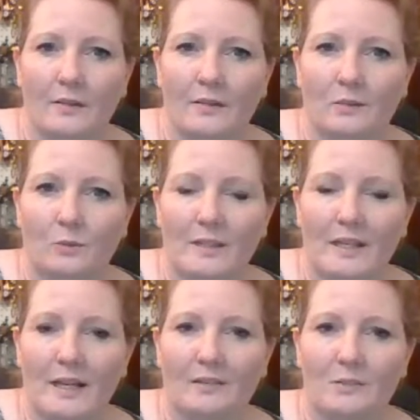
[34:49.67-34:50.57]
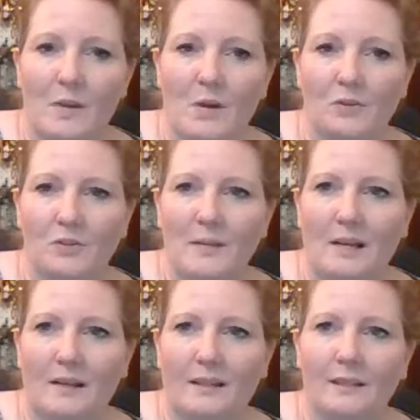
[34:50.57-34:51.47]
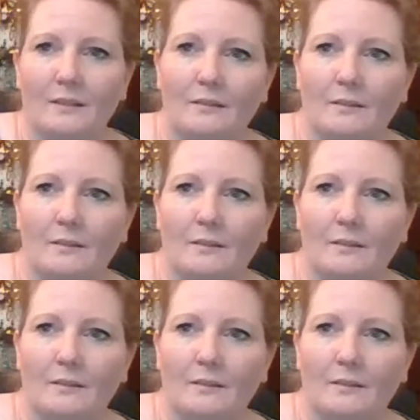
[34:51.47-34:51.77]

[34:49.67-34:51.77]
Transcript: This one has a post behind it,